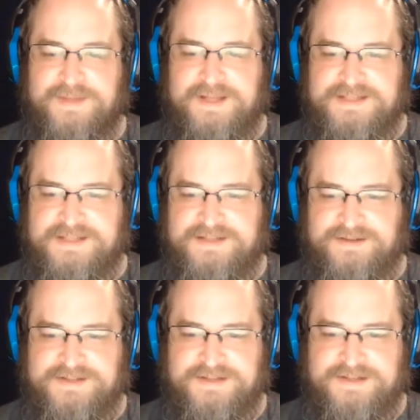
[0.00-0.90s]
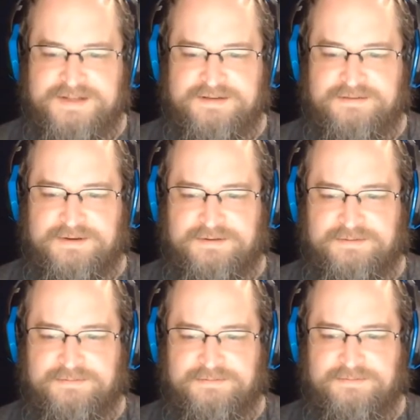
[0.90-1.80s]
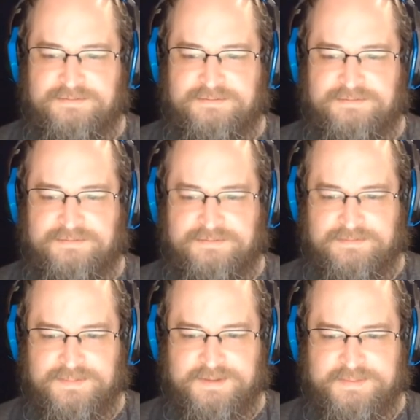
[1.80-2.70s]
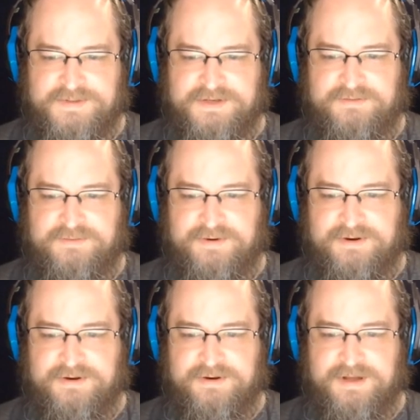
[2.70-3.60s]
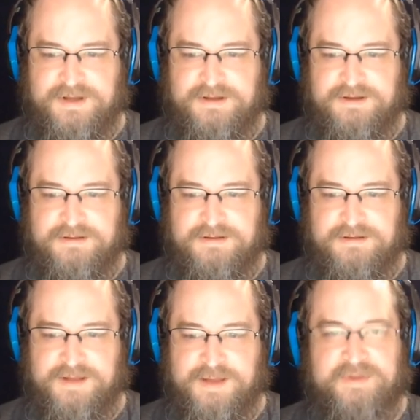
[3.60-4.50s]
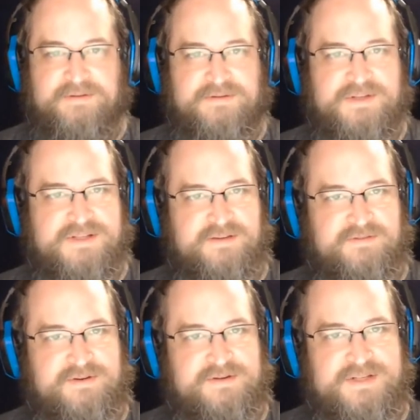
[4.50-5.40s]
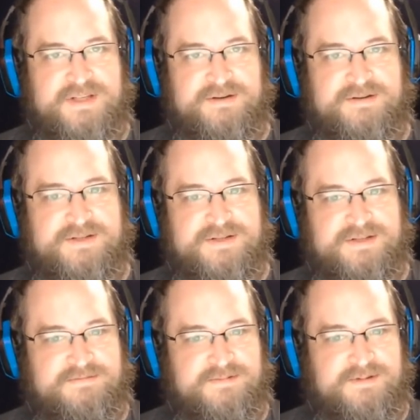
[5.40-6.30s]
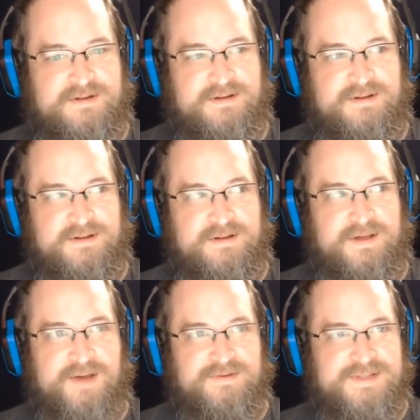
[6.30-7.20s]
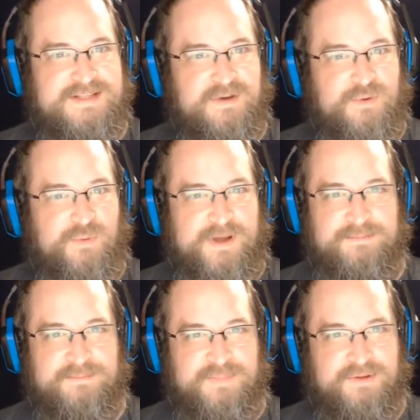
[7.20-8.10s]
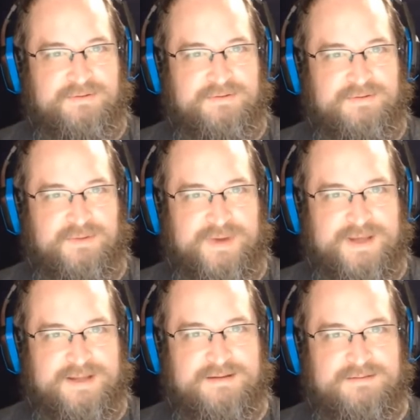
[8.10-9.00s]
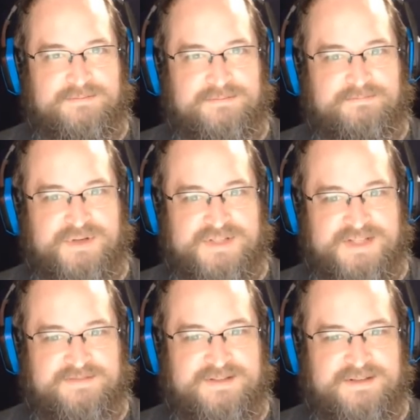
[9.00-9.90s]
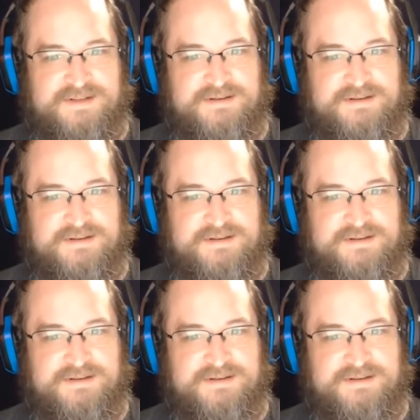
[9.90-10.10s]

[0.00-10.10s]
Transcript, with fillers: is this also the uh the episode where uh, Emma discovers there's the house isn't quite built the way it perceives?